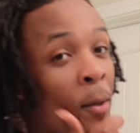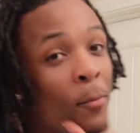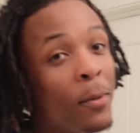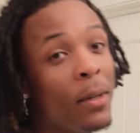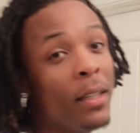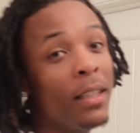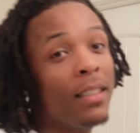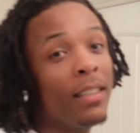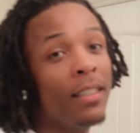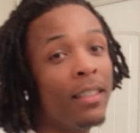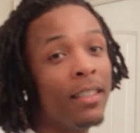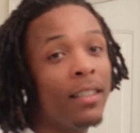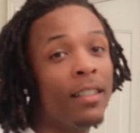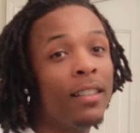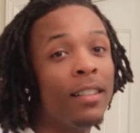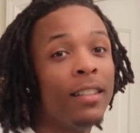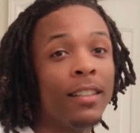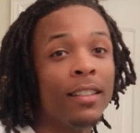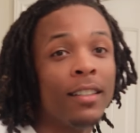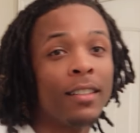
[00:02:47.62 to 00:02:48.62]
with the
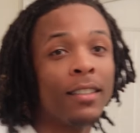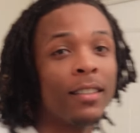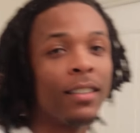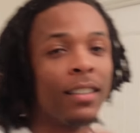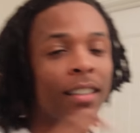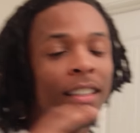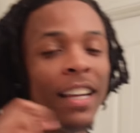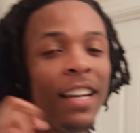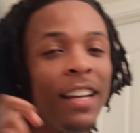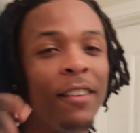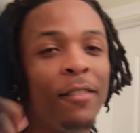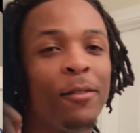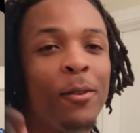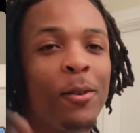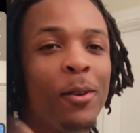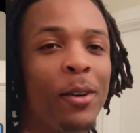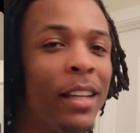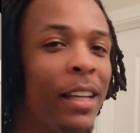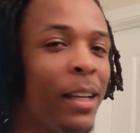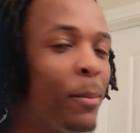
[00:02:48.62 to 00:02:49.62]
uh getting
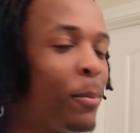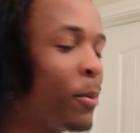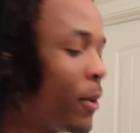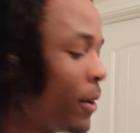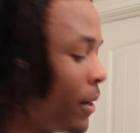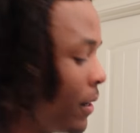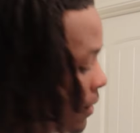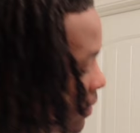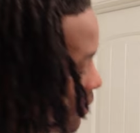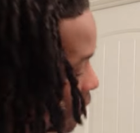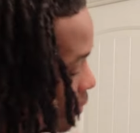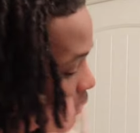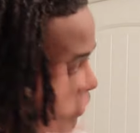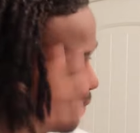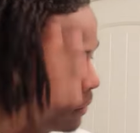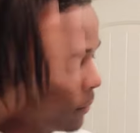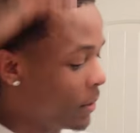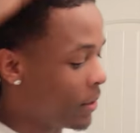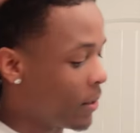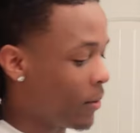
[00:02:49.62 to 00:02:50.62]
full head prank. You
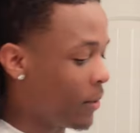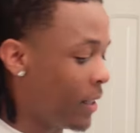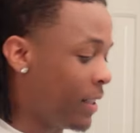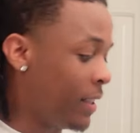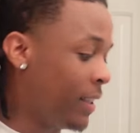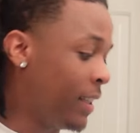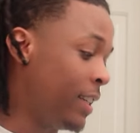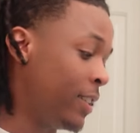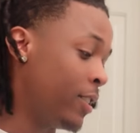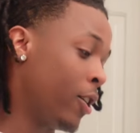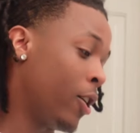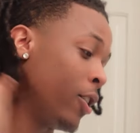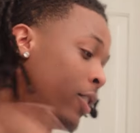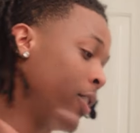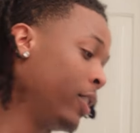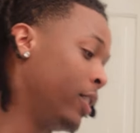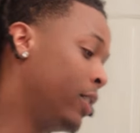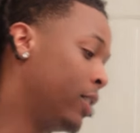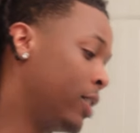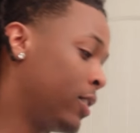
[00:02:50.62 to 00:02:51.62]
feel me? So these these are
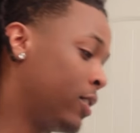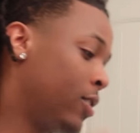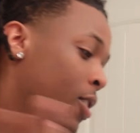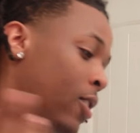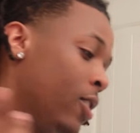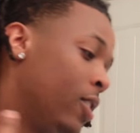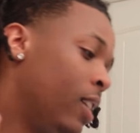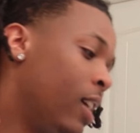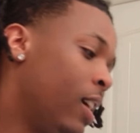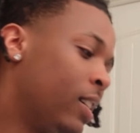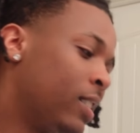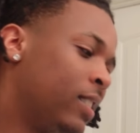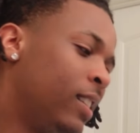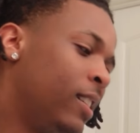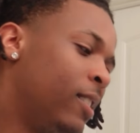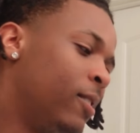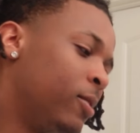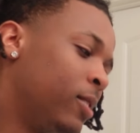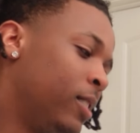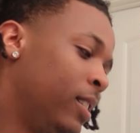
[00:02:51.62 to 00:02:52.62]
the little starter locks that
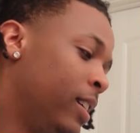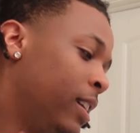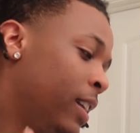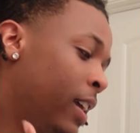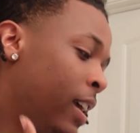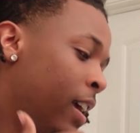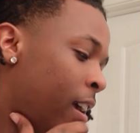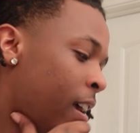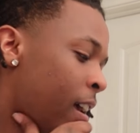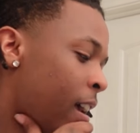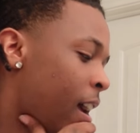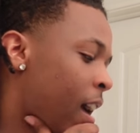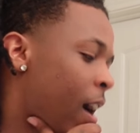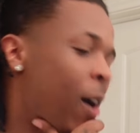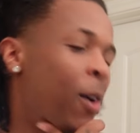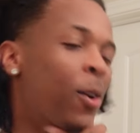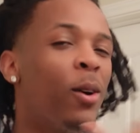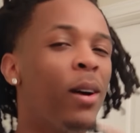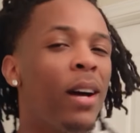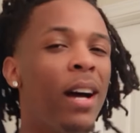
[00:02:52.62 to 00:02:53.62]
I was getting. I
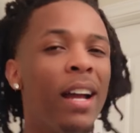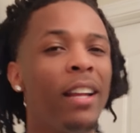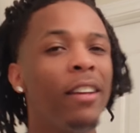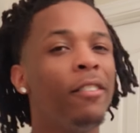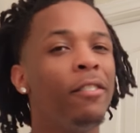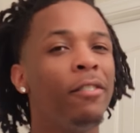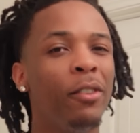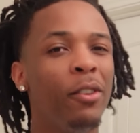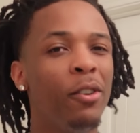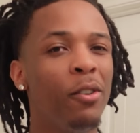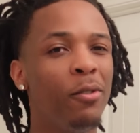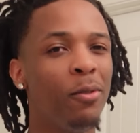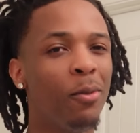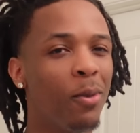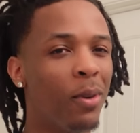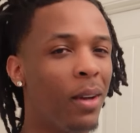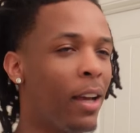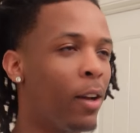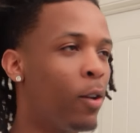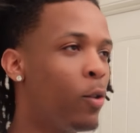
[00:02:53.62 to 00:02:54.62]
don't know how they feel
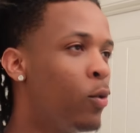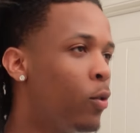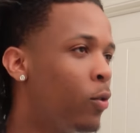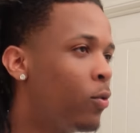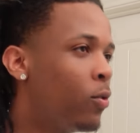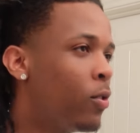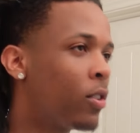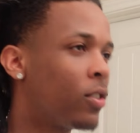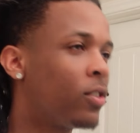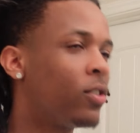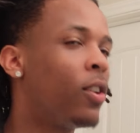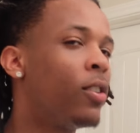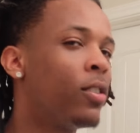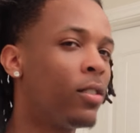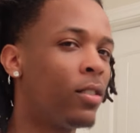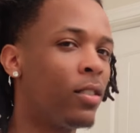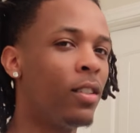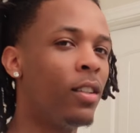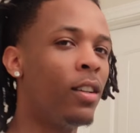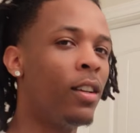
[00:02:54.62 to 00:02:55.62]
for. Like who the fuck
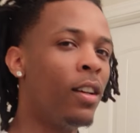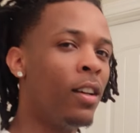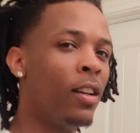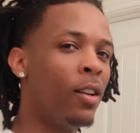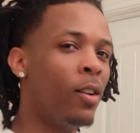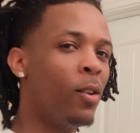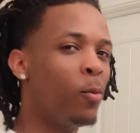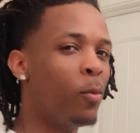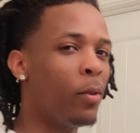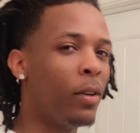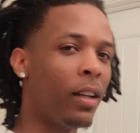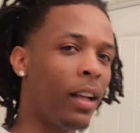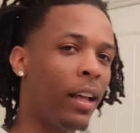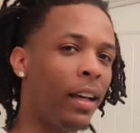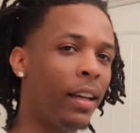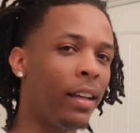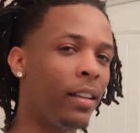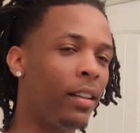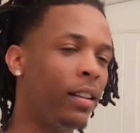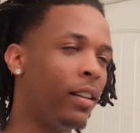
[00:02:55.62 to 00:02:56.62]
starts with
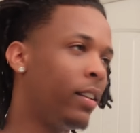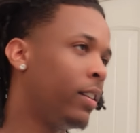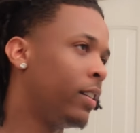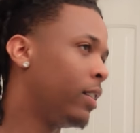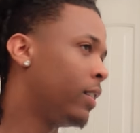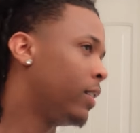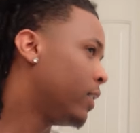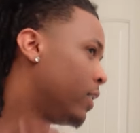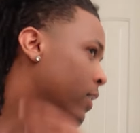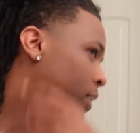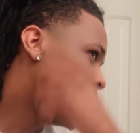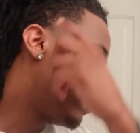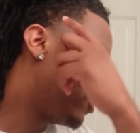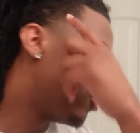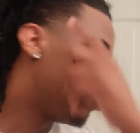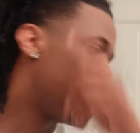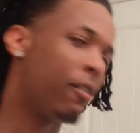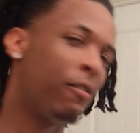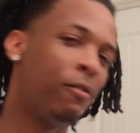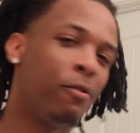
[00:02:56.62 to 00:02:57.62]
like
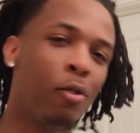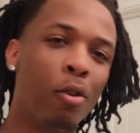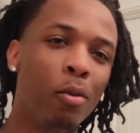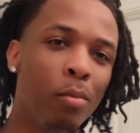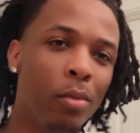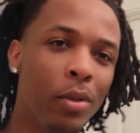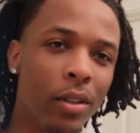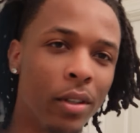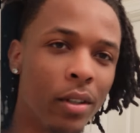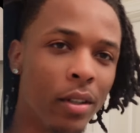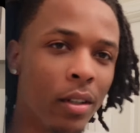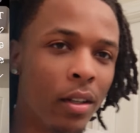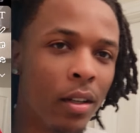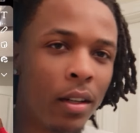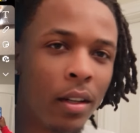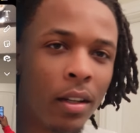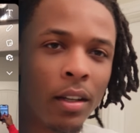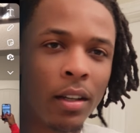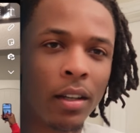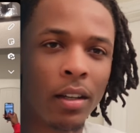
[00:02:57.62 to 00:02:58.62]
triphobia
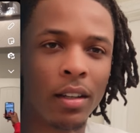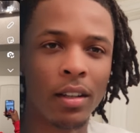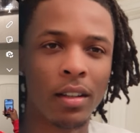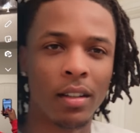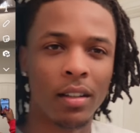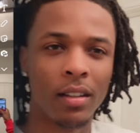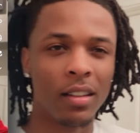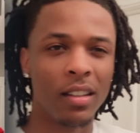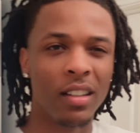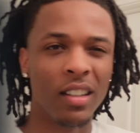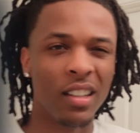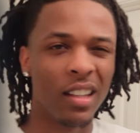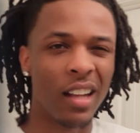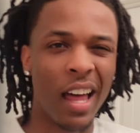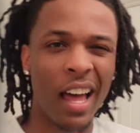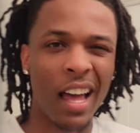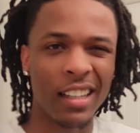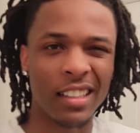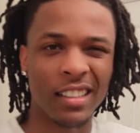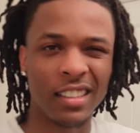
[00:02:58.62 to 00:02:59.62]
little
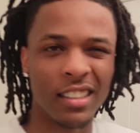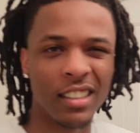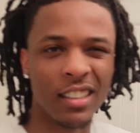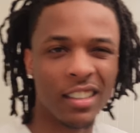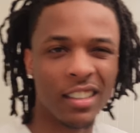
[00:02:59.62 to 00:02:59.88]
locks and